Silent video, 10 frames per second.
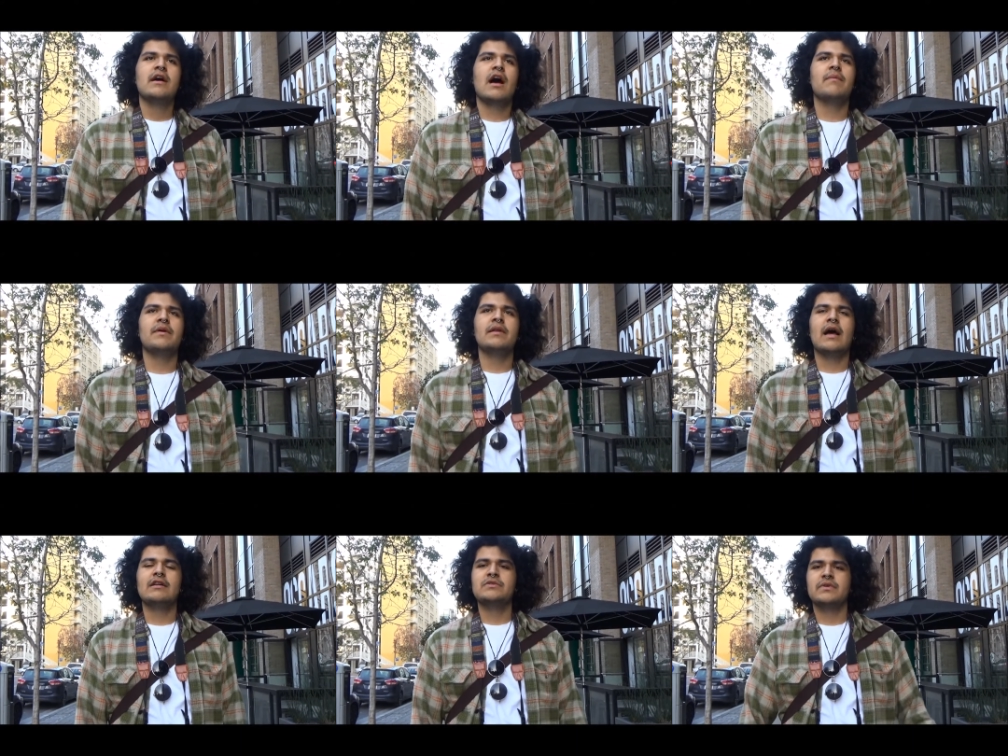I mean,
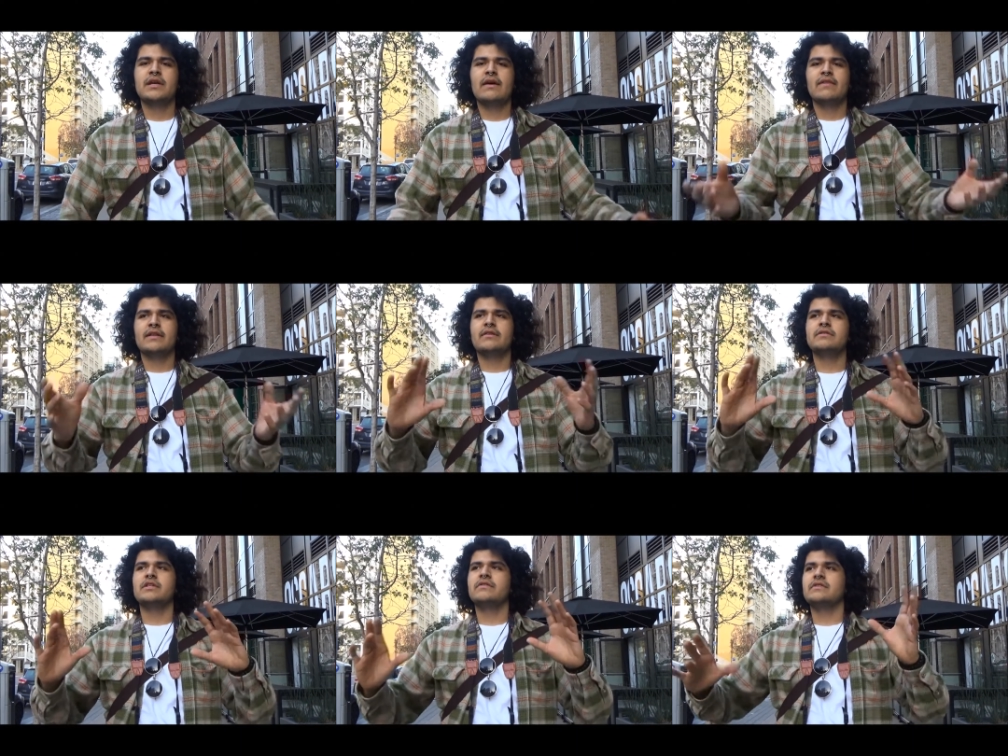I just want to have like a little
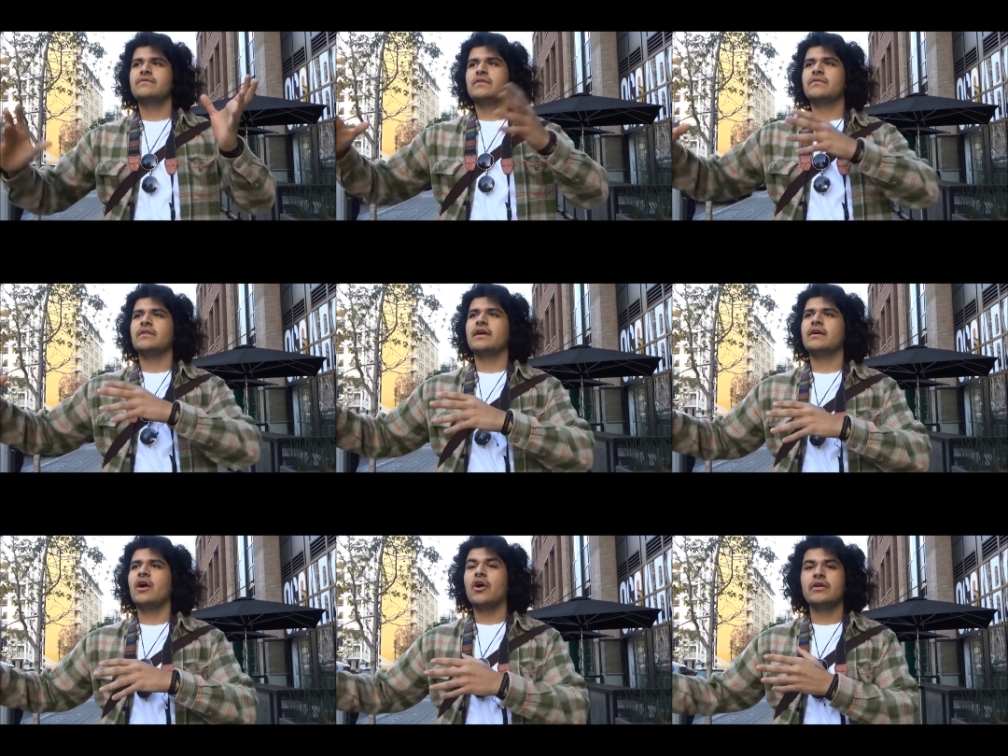series of different like
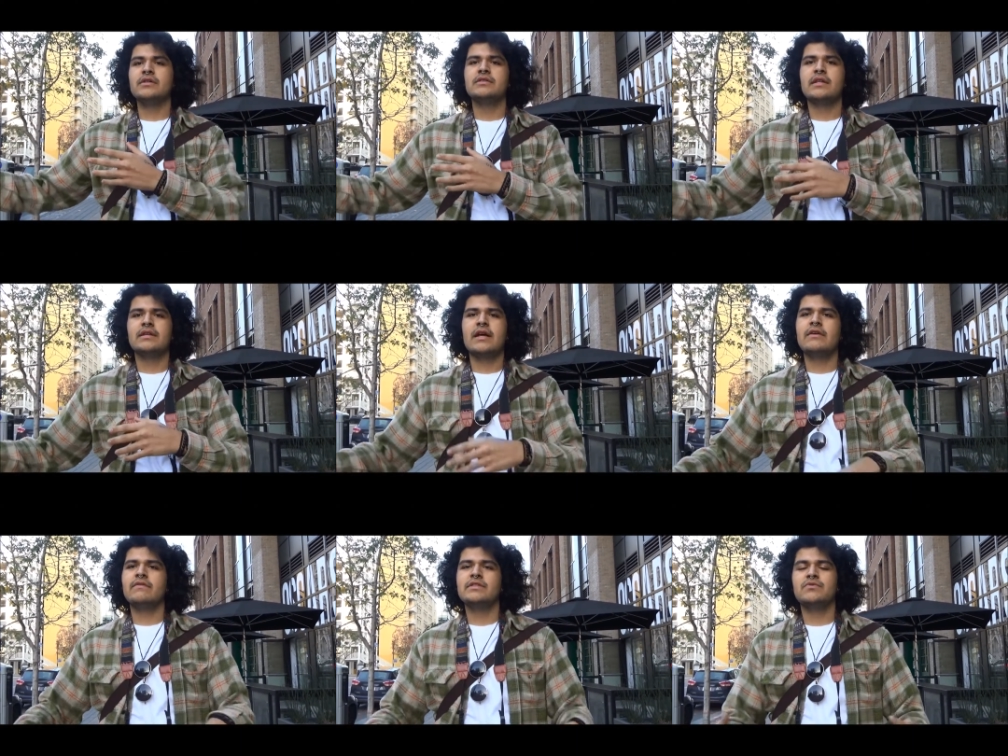artists, like not
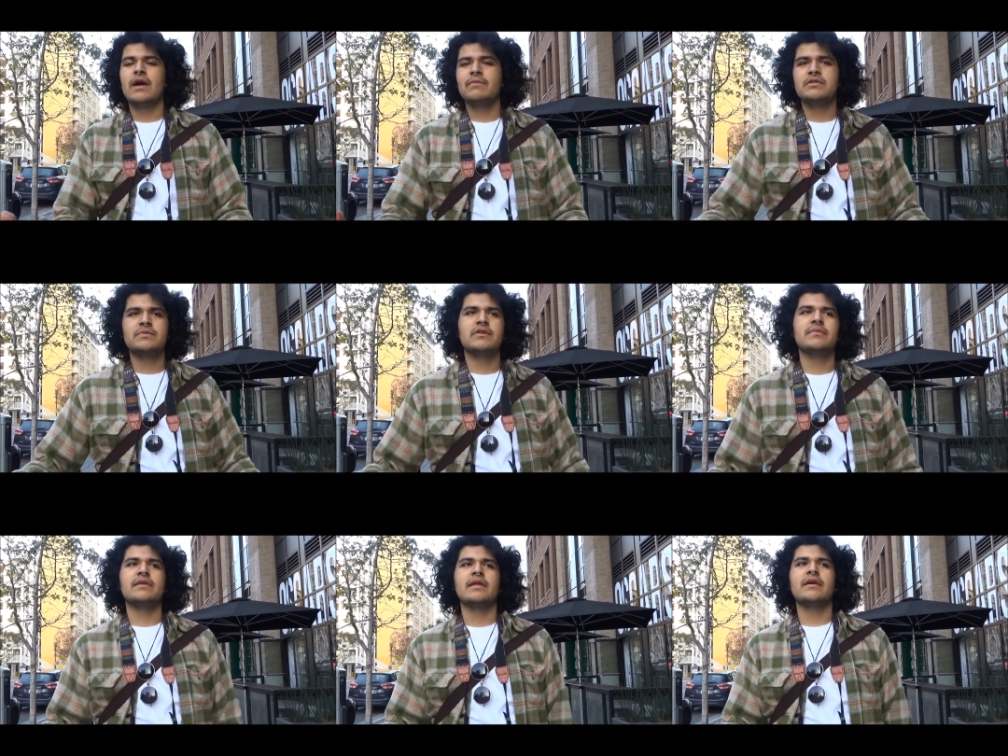even just rappers, but I
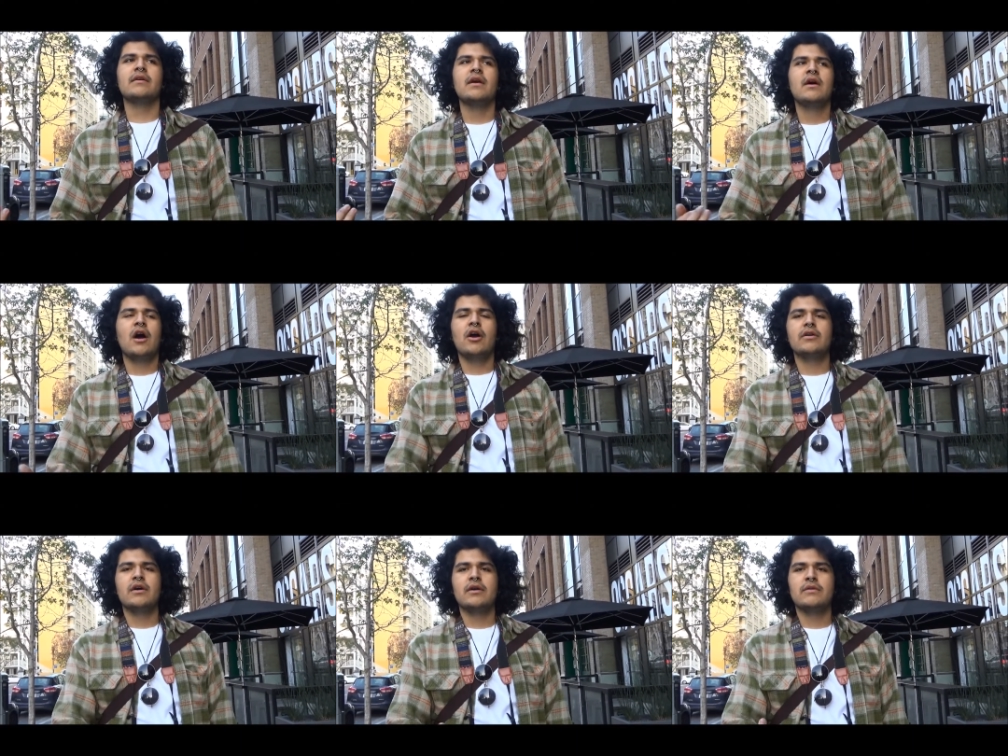mean like art,
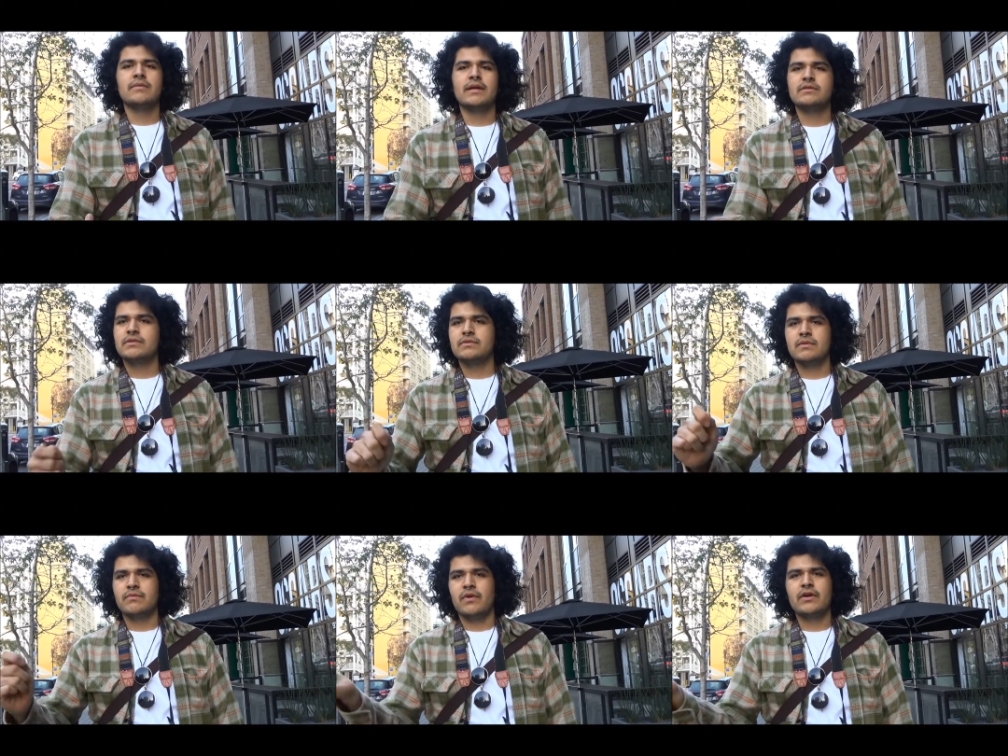or like just
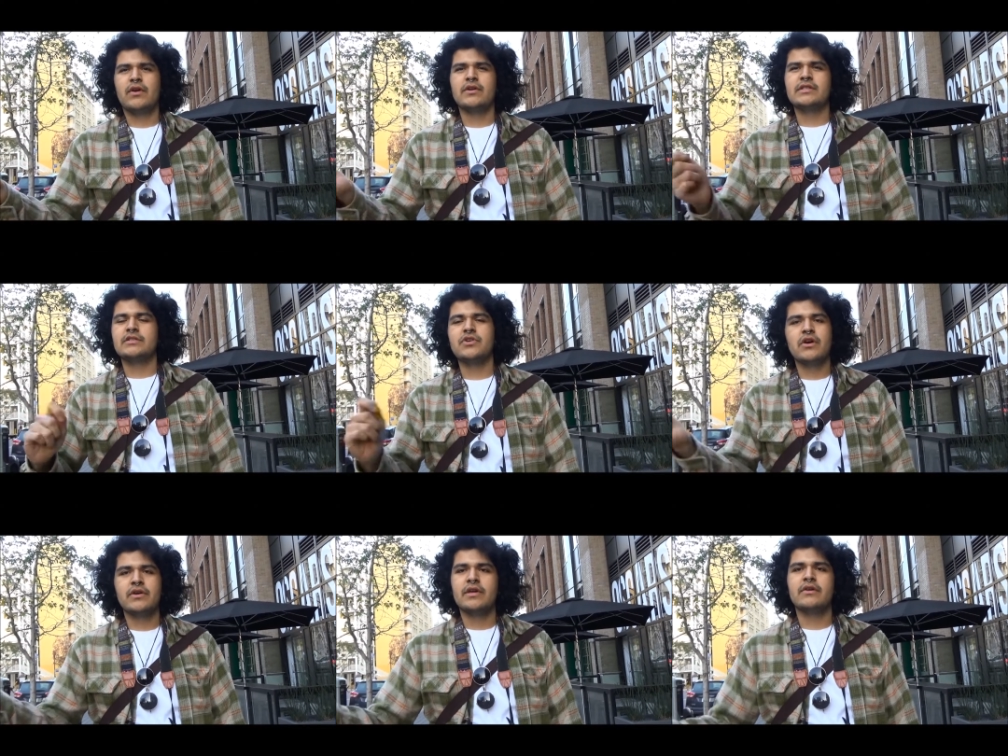regular artists, like
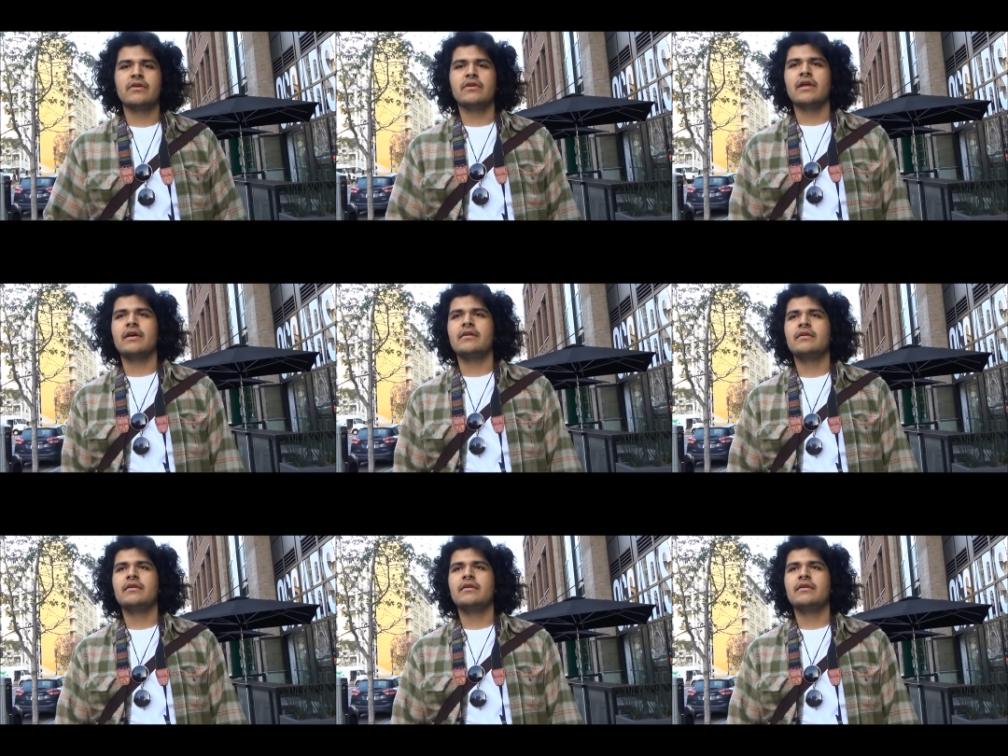drawing or like.